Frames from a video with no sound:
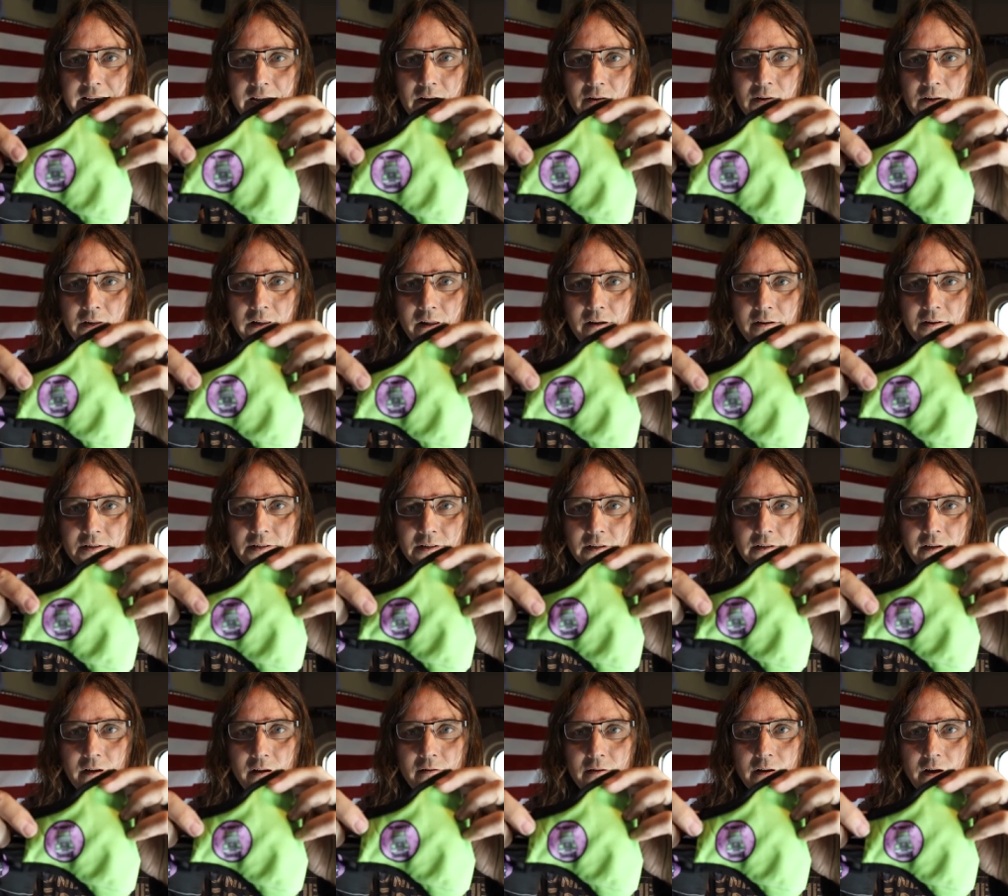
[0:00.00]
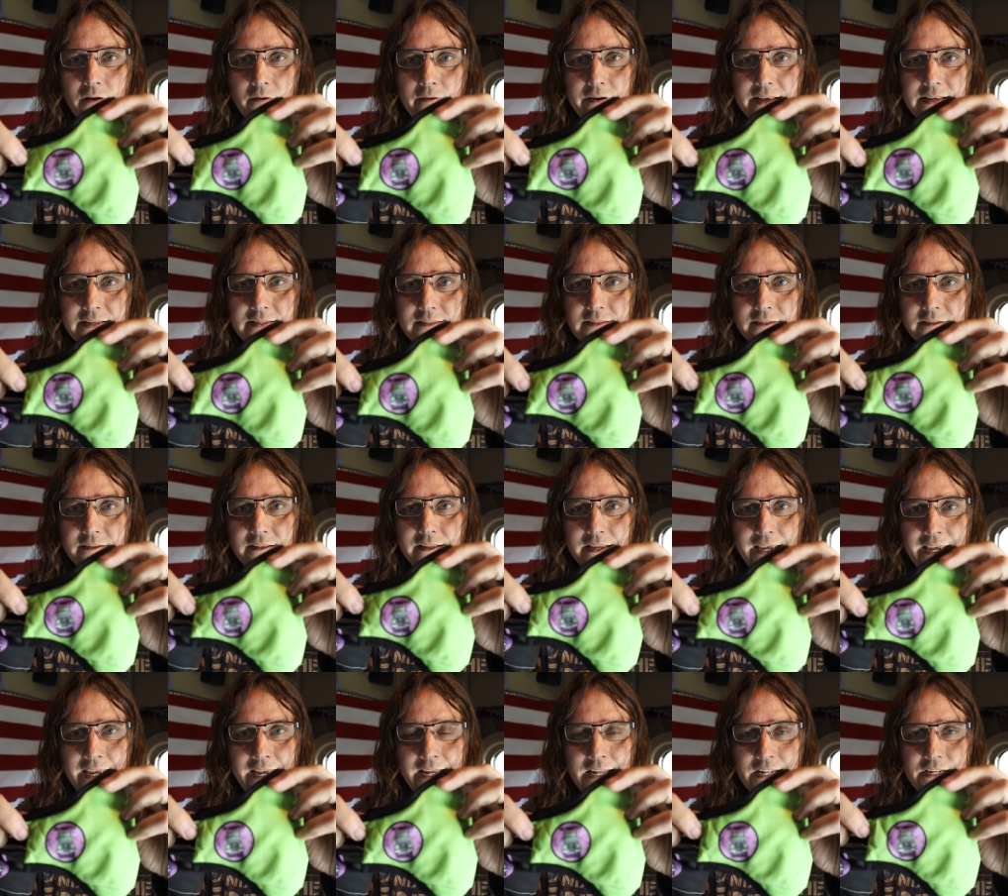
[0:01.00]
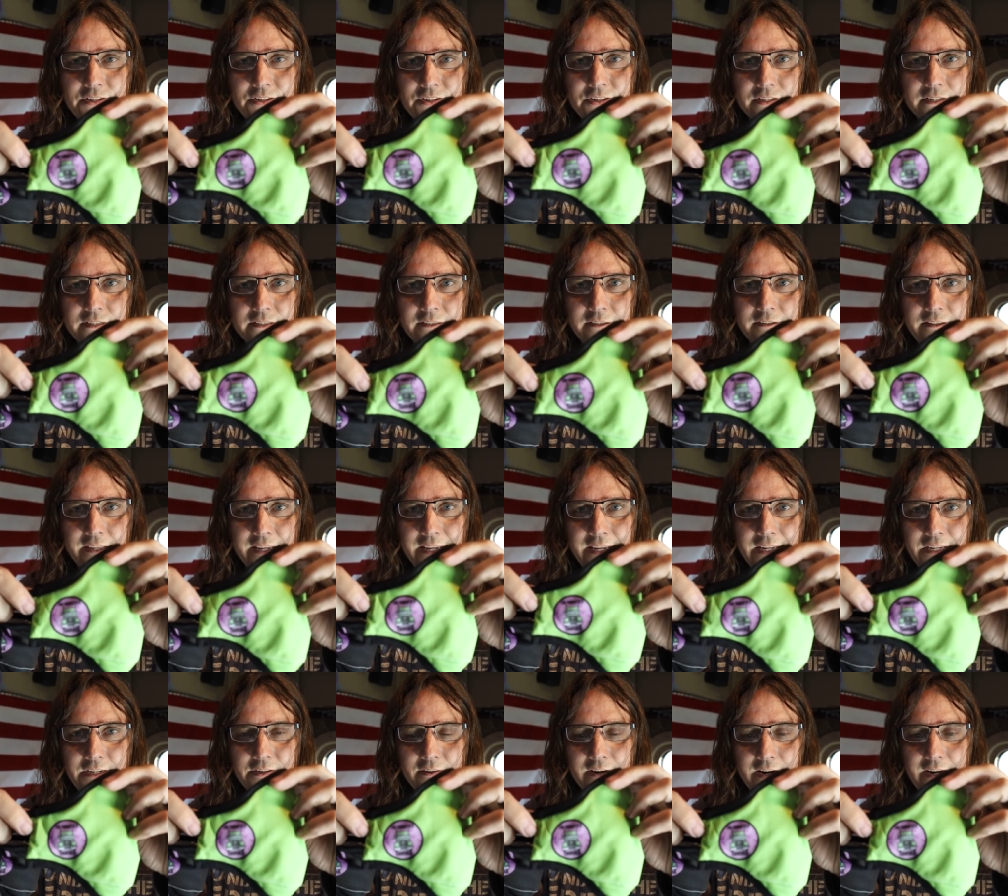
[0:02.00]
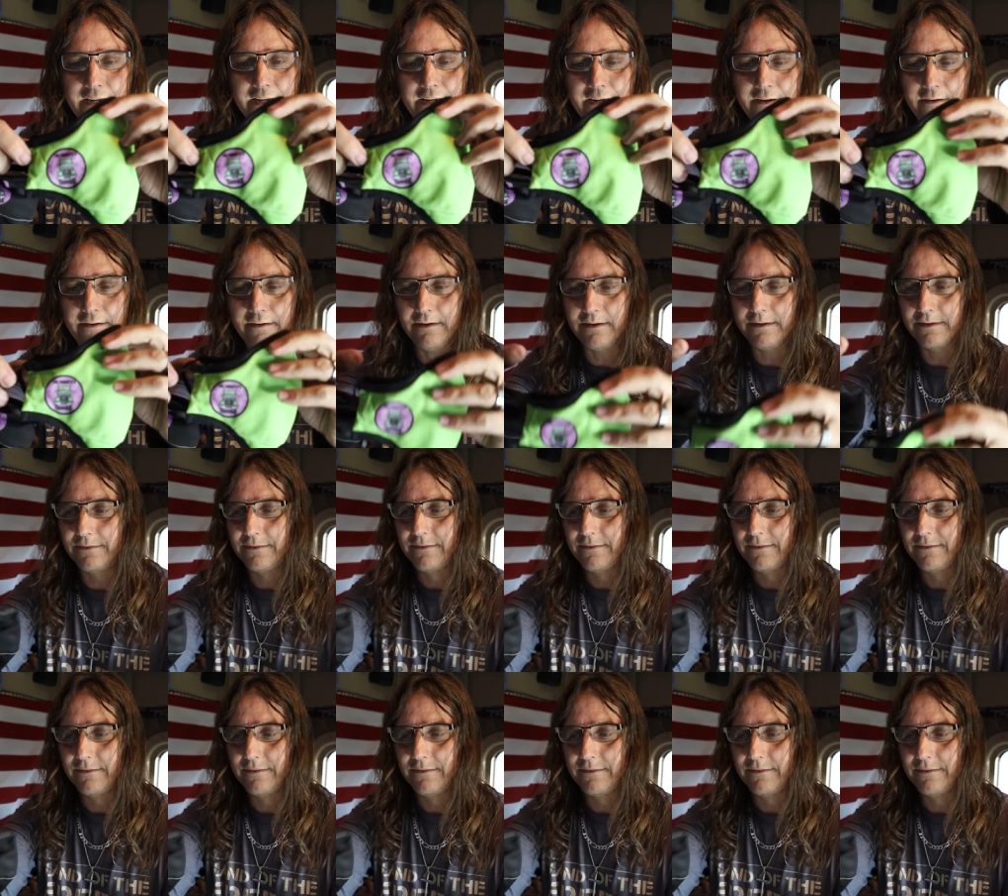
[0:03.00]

how close the logo is to the edge, to the end right here?